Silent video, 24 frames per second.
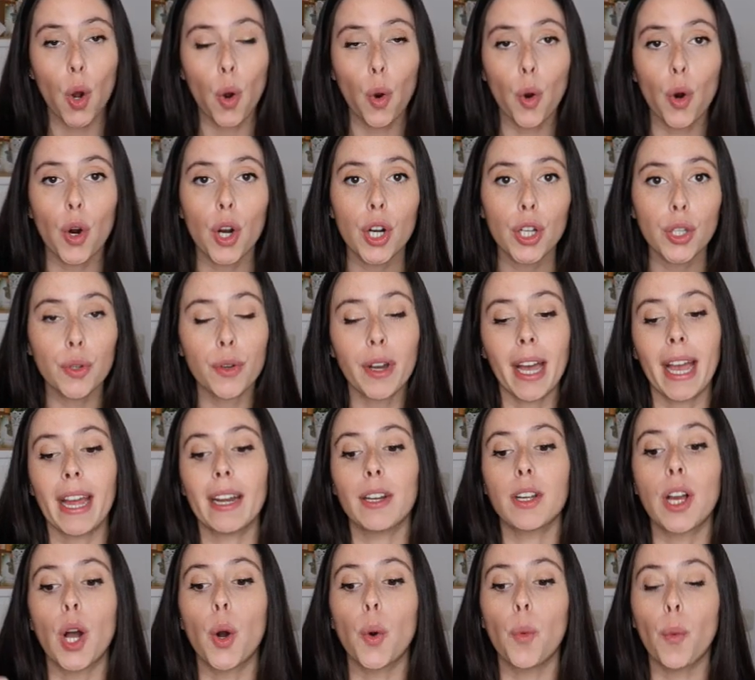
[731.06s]
or you
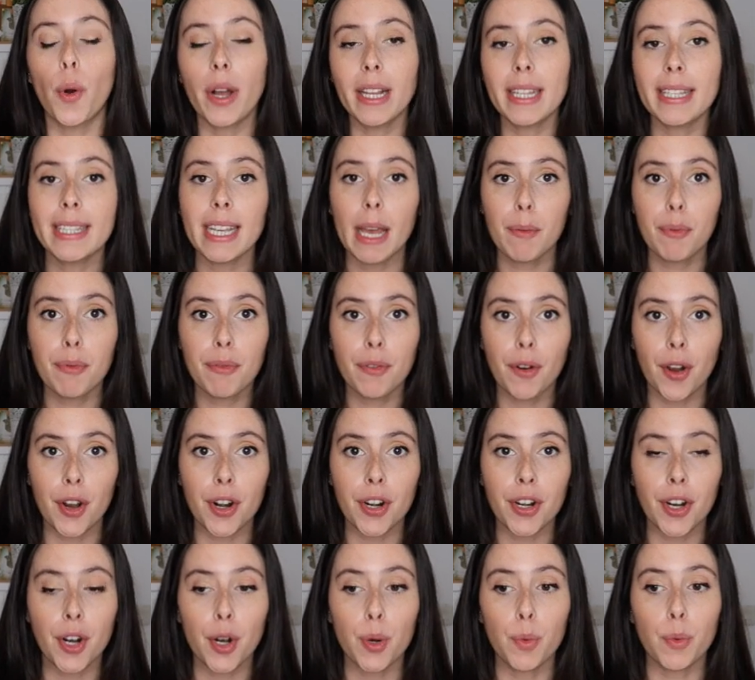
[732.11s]
can go one step
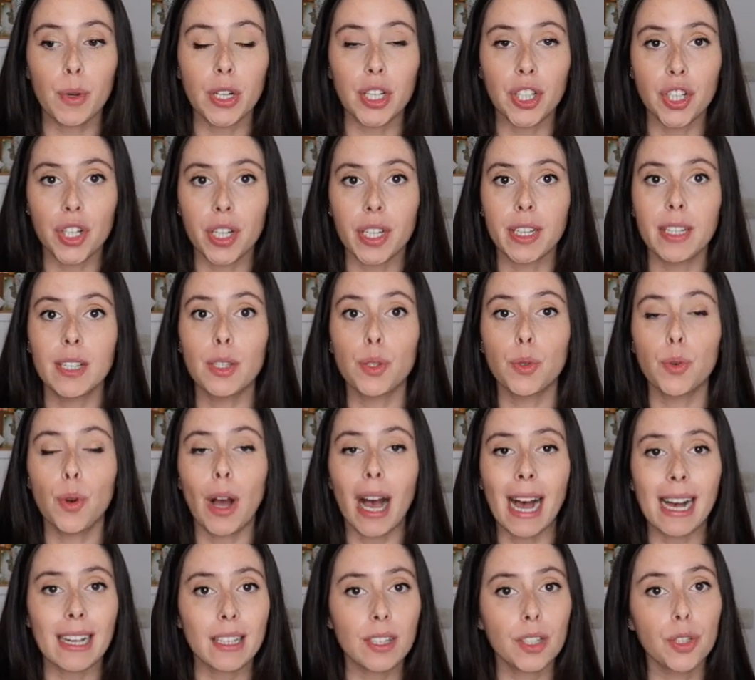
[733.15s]
further, which is to
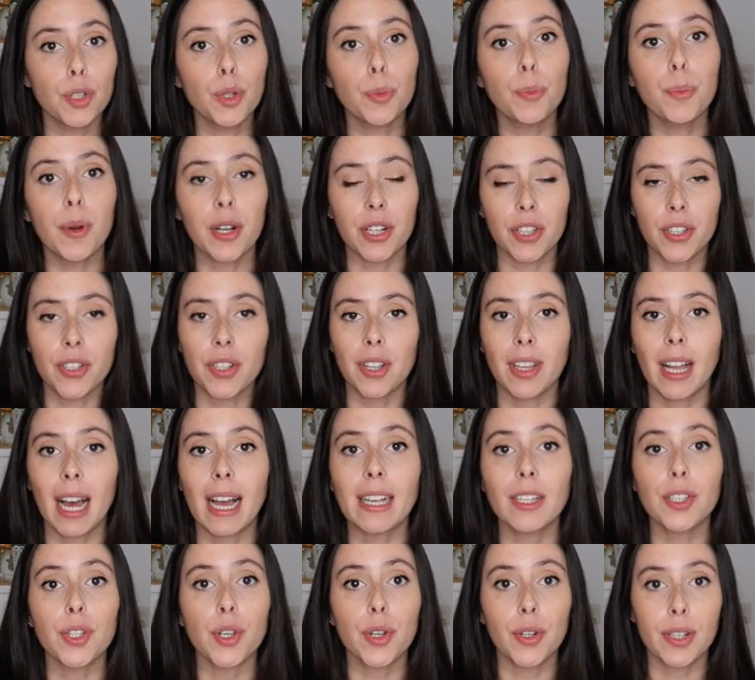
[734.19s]
ask to
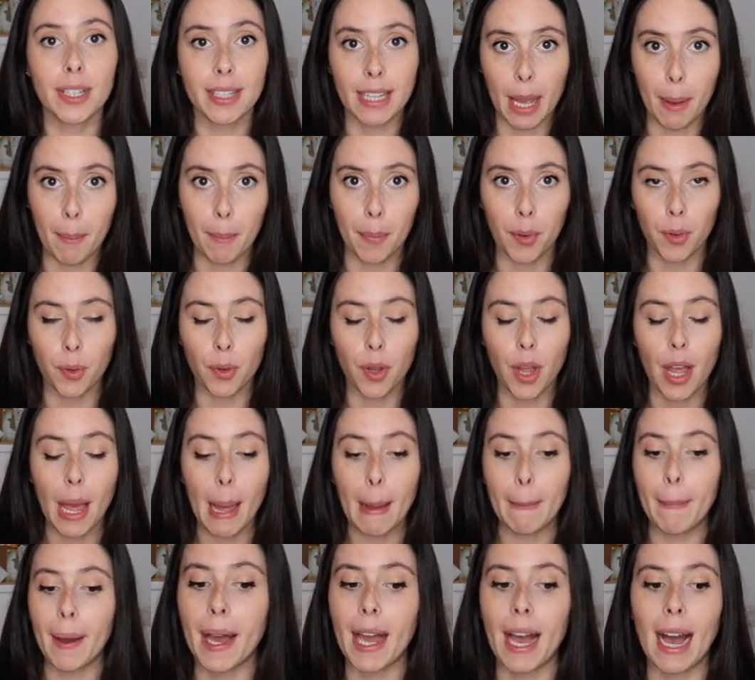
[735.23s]
personalize your sample
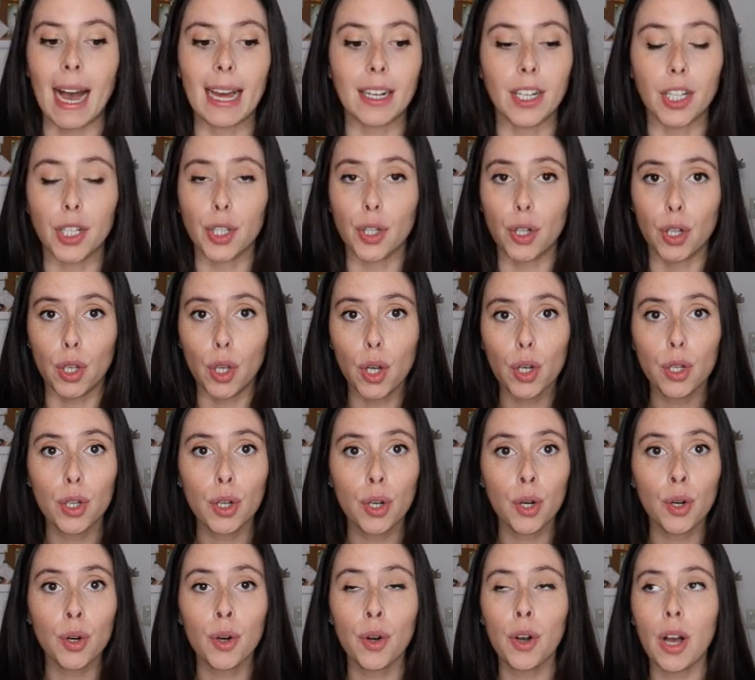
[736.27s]
by adding your
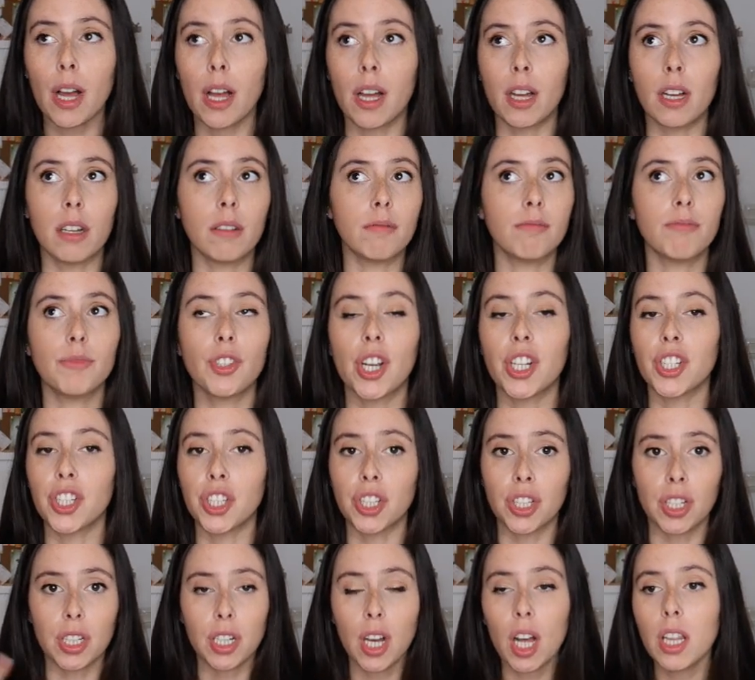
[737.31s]
logo,
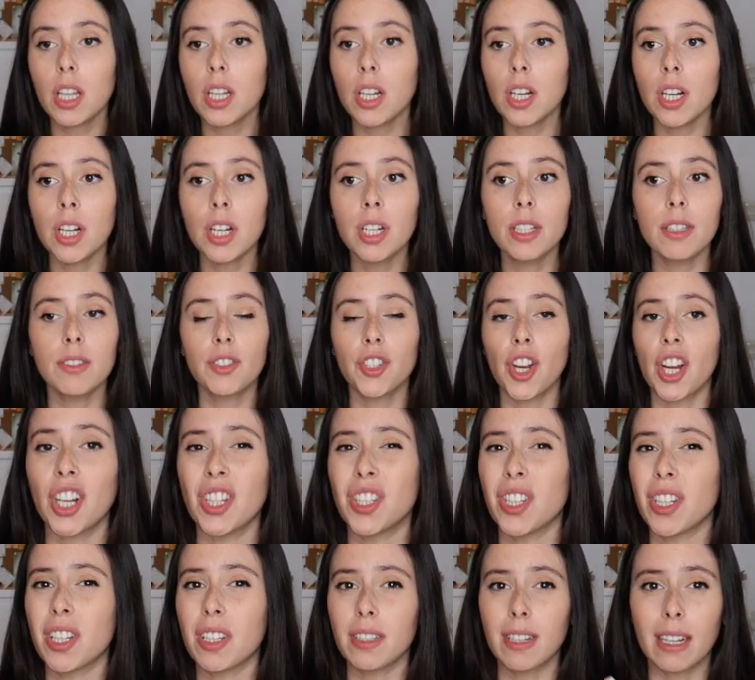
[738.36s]
changing the colors,
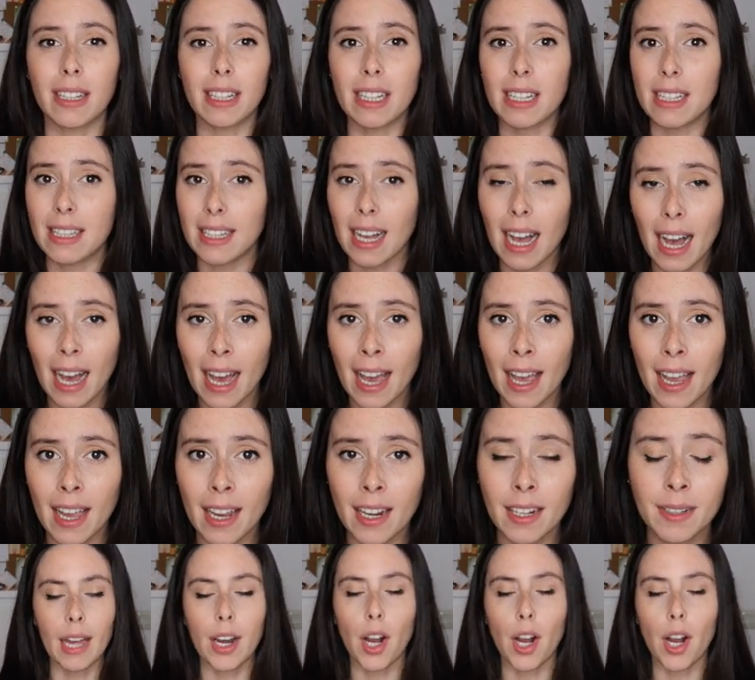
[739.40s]
changing the design.